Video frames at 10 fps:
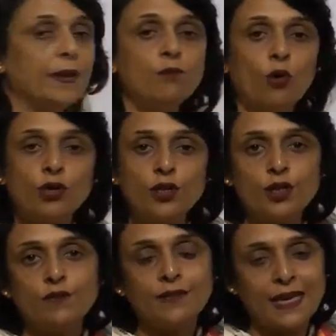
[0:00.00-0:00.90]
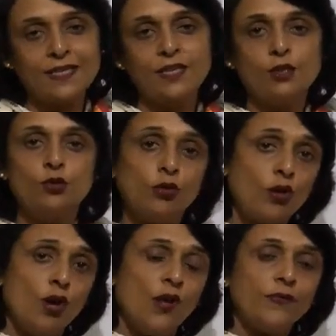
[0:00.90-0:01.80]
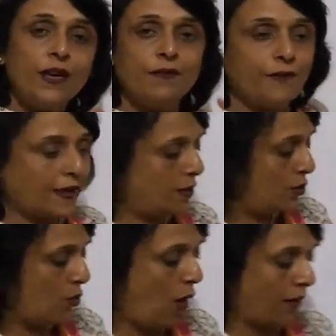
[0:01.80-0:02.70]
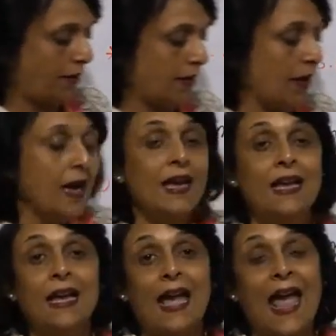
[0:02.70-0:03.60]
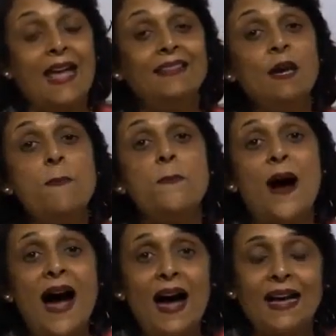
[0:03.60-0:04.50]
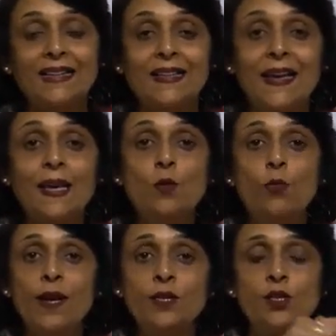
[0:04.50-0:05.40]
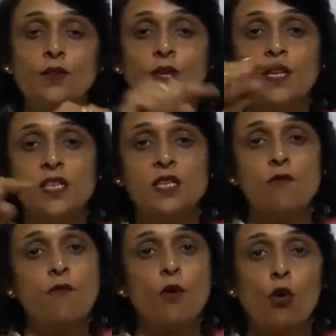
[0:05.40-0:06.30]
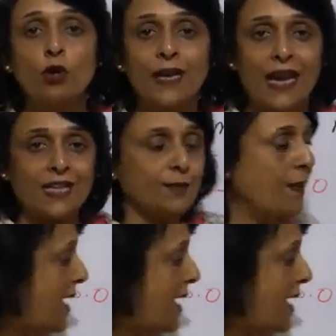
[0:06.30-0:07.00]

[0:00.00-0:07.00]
then motor nerve takes it to the effector organ and the path in which this flow takes